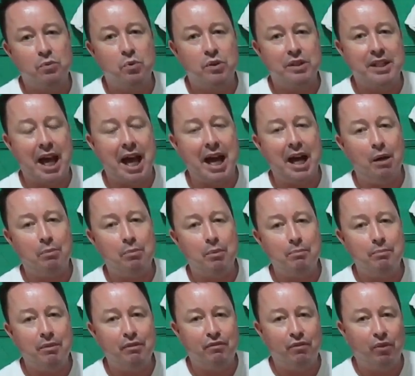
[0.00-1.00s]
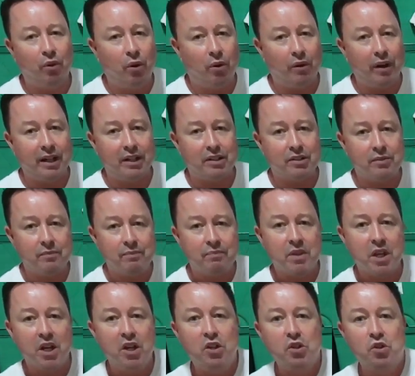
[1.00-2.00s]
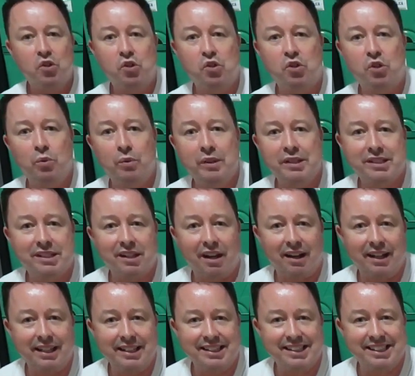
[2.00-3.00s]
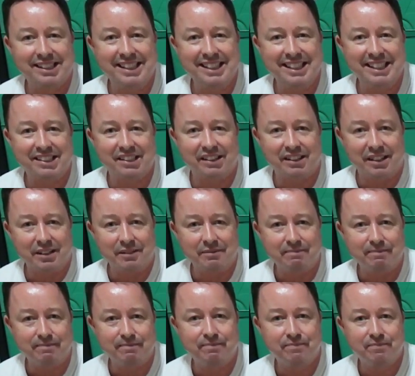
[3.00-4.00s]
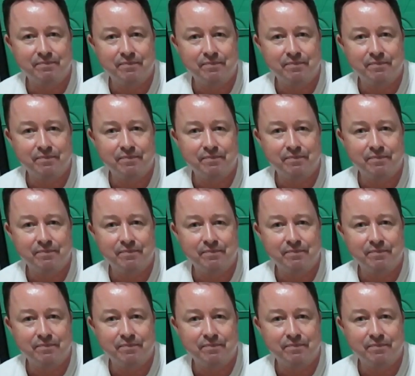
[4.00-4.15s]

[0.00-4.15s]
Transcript: This was the album before it, Suicide Season.